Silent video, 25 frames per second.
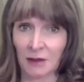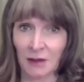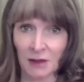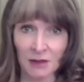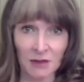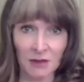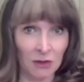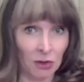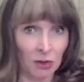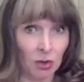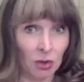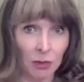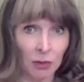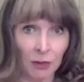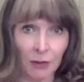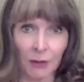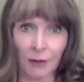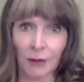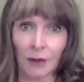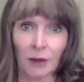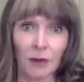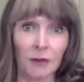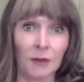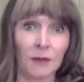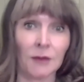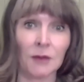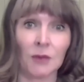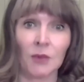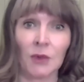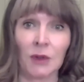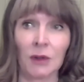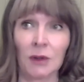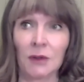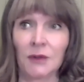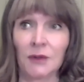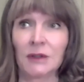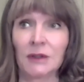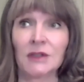and there's a lot going on in the
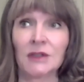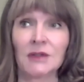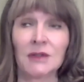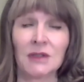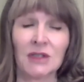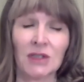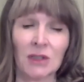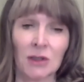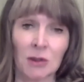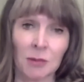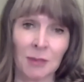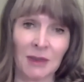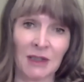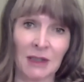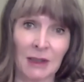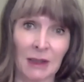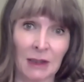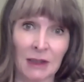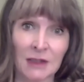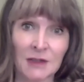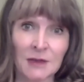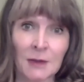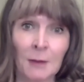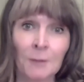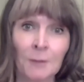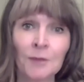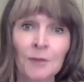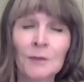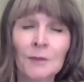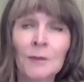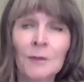world that isn't terribly nice.